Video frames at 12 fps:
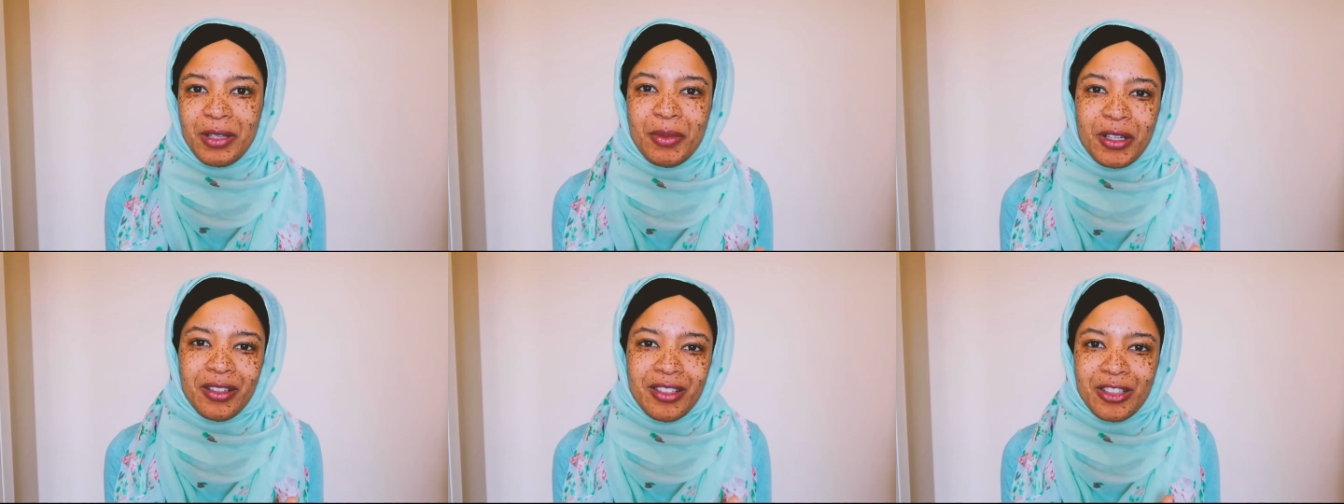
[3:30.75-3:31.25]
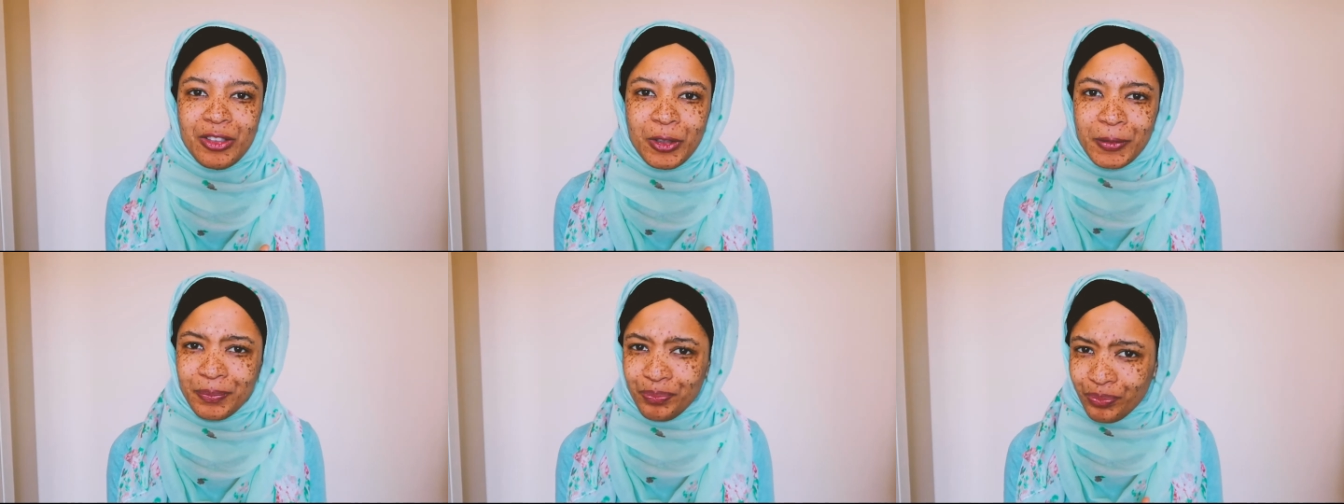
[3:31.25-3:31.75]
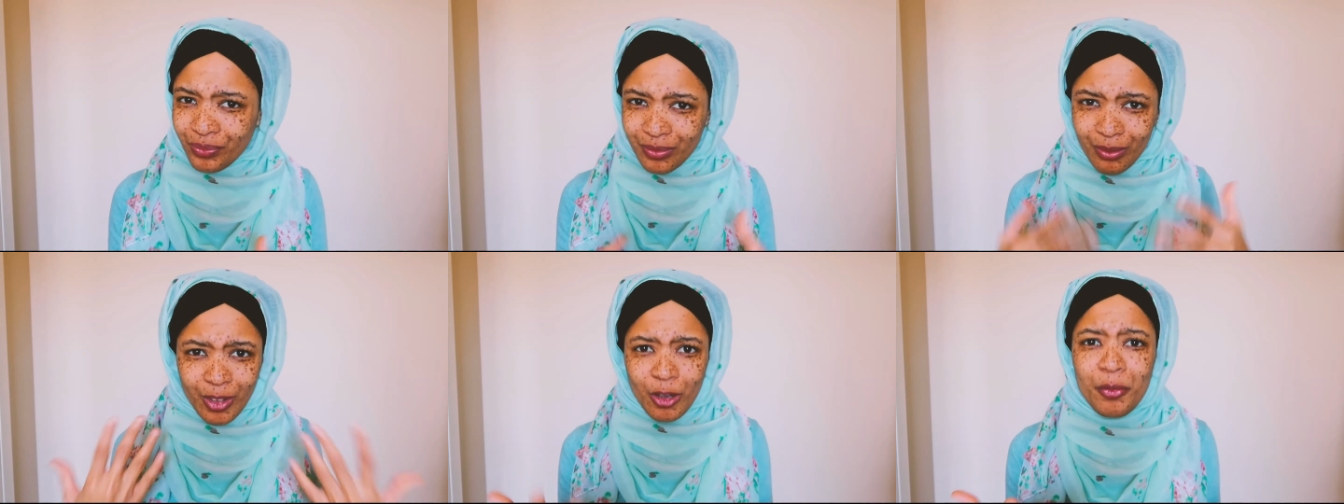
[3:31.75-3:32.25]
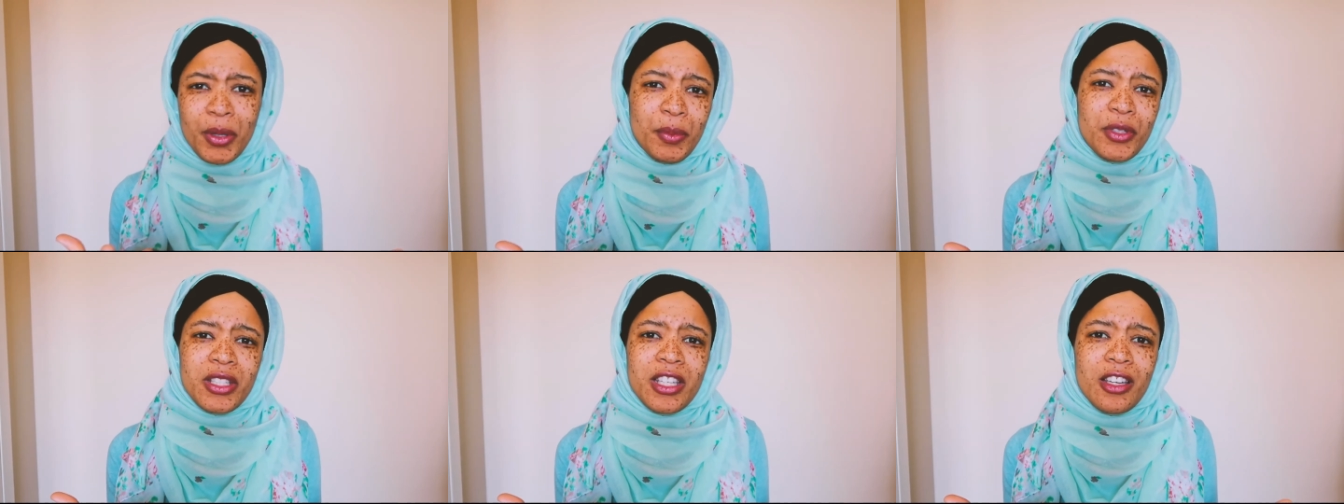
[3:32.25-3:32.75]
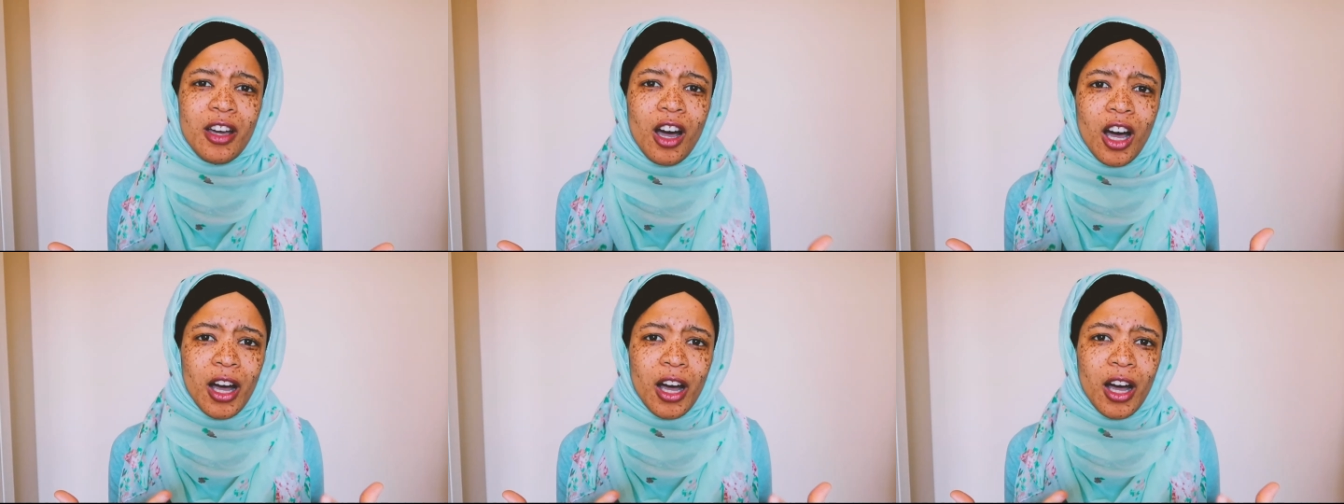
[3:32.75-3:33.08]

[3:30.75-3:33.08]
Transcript: because, you know, and people see,